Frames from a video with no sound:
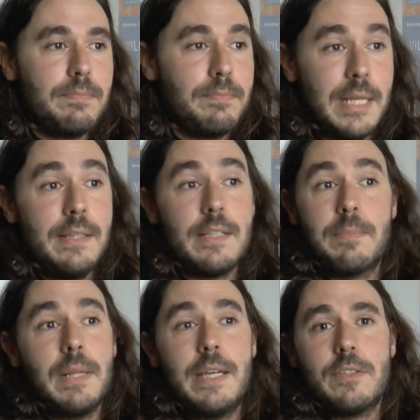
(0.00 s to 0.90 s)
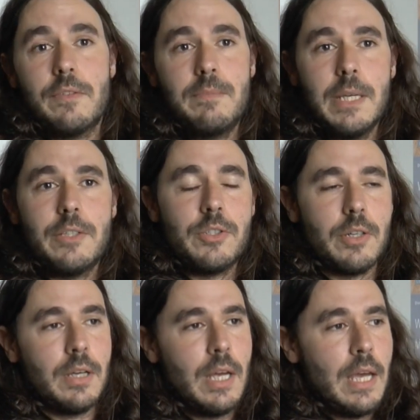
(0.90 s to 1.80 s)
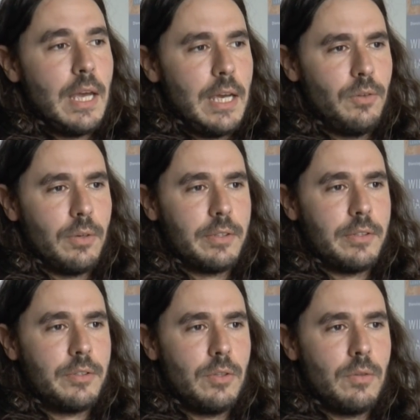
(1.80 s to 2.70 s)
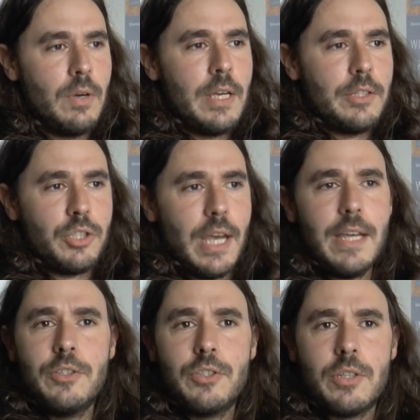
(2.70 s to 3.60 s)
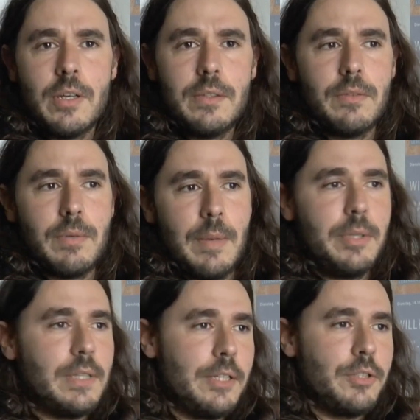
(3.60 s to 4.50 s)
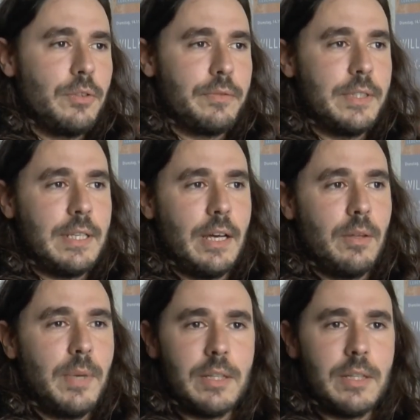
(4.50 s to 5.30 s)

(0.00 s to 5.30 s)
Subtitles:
been this place of mixture, in order to change the reputation of the town,